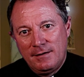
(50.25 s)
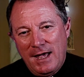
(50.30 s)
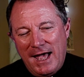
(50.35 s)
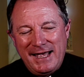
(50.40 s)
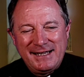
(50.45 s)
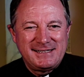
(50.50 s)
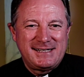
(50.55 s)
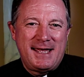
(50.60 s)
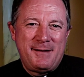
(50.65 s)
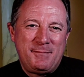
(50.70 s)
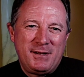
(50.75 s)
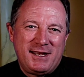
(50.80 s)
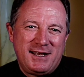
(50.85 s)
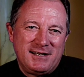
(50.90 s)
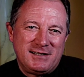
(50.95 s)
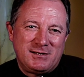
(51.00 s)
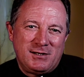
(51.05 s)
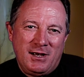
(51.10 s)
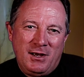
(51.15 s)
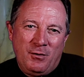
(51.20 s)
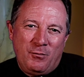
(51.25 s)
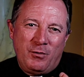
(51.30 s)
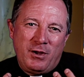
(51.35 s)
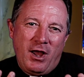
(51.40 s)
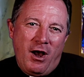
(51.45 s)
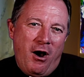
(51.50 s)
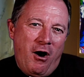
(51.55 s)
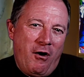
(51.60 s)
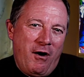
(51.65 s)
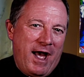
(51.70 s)
I ask that because
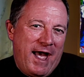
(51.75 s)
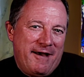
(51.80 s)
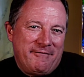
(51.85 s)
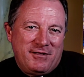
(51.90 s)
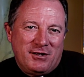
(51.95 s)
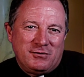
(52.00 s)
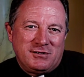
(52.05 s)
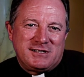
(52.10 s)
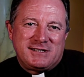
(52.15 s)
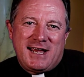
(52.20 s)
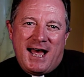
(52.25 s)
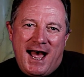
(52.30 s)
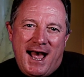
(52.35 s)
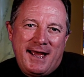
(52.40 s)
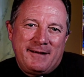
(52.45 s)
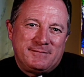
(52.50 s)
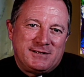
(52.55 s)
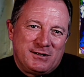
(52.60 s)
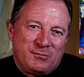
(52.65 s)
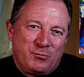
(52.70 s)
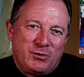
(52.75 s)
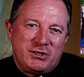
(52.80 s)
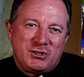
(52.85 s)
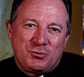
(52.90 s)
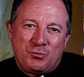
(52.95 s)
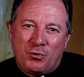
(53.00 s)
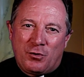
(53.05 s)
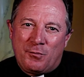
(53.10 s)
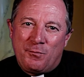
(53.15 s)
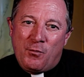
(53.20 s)
we all have those times in
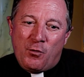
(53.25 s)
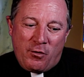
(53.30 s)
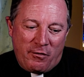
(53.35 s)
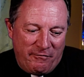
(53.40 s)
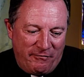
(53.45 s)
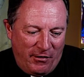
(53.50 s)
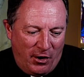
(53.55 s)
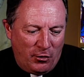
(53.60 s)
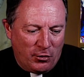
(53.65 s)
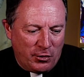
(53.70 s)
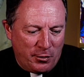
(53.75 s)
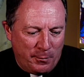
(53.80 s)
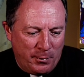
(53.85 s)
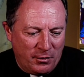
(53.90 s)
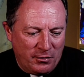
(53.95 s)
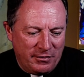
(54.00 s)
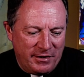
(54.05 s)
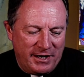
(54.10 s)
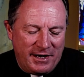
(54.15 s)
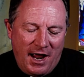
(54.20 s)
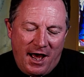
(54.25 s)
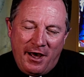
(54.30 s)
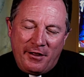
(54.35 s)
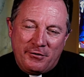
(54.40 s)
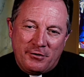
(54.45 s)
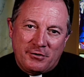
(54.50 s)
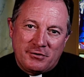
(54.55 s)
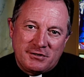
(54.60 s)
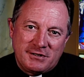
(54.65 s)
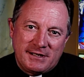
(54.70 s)
which we're more vulnerable than
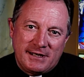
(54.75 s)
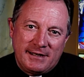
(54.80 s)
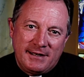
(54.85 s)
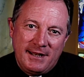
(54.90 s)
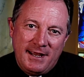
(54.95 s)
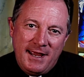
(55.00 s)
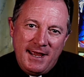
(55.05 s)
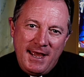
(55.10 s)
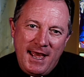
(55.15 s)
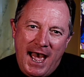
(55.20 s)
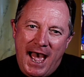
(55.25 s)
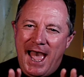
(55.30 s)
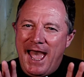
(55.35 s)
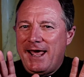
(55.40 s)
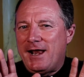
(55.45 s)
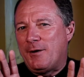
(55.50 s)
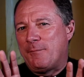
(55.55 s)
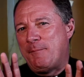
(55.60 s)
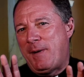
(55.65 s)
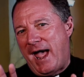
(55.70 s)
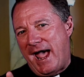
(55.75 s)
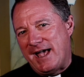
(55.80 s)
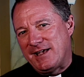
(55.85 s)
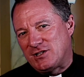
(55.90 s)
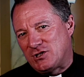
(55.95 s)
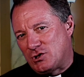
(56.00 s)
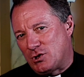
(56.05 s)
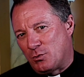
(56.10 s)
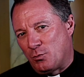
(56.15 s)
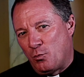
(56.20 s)
others. And I had a
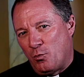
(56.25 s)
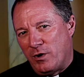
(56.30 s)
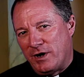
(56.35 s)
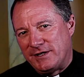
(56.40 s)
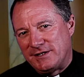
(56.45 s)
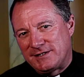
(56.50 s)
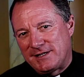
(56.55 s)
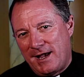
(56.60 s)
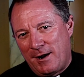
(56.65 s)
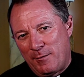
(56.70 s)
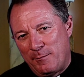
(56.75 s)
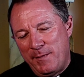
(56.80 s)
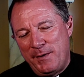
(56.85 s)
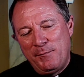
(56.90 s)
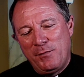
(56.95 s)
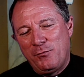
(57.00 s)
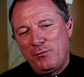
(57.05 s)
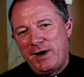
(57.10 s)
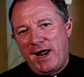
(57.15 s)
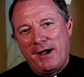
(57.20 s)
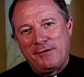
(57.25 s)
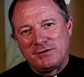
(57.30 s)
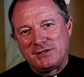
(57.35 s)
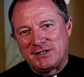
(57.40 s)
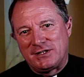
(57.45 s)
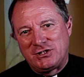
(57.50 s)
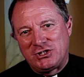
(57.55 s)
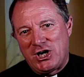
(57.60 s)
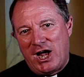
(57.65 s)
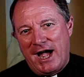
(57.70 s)
pastor once, I remember when I
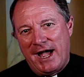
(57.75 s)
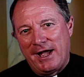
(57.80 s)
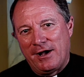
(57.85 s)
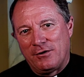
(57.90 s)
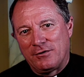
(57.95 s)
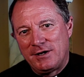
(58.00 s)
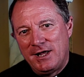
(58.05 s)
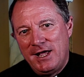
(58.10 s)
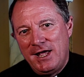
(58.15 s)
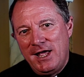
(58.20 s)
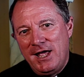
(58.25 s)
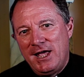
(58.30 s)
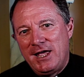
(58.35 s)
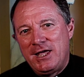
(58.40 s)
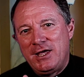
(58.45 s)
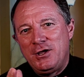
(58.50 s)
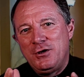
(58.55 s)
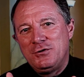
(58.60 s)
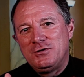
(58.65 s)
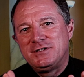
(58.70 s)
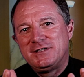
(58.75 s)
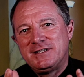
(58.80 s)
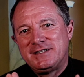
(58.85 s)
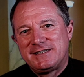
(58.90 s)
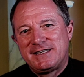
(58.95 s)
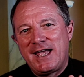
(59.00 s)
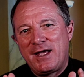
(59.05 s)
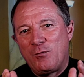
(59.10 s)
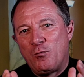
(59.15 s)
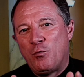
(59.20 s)
was a child, he used to
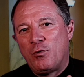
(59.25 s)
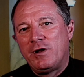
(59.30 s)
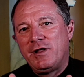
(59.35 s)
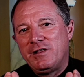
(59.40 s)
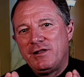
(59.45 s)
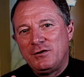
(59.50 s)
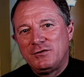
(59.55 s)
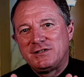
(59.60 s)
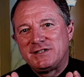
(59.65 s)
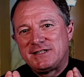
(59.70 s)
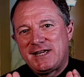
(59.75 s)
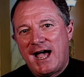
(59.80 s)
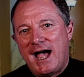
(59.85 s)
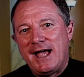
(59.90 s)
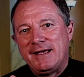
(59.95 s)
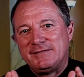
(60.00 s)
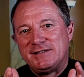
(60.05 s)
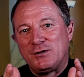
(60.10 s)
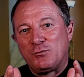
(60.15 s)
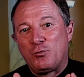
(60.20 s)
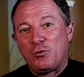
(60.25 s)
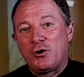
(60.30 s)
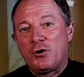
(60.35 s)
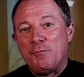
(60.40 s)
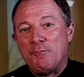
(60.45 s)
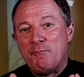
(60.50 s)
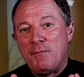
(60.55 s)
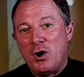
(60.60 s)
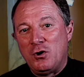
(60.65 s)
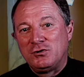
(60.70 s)
say one of those times that we're
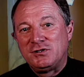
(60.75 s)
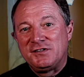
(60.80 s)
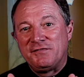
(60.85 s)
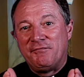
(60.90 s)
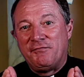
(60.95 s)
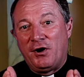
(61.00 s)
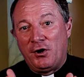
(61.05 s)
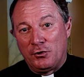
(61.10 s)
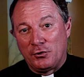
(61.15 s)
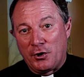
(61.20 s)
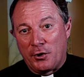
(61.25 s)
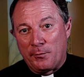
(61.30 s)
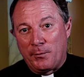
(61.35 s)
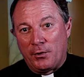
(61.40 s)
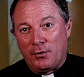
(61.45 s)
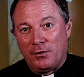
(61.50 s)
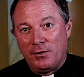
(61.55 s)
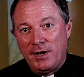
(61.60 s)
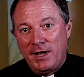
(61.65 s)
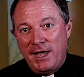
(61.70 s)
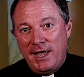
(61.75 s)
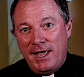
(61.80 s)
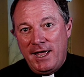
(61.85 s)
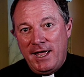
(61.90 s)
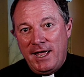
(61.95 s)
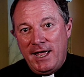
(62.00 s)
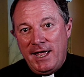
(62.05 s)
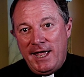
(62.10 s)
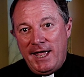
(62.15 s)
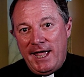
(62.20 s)
most vulnerable
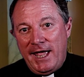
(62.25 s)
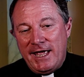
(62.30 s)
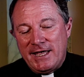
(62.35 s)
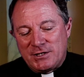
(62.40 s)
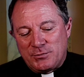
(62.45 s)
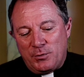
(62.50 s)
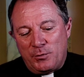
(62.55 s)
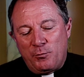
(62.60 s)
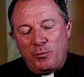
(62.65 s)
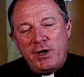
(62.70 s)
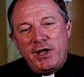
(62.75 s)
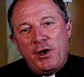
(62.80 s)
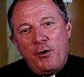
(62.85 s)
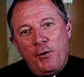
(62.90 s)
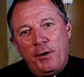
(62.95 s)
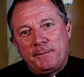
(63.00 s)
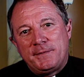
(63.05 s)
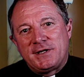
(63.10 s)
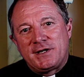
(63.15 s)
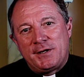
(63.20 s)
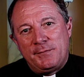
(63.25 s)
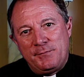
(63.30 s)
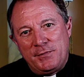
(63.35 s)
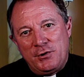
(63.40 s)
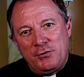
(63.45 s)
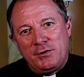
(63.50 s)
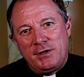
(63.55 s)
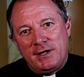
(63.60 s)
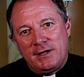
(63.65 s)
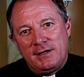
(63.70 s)
is when we go up to
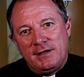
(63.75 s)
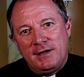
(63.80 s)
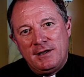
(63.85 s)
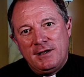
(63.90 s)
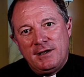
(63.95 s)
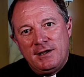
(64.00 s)
communion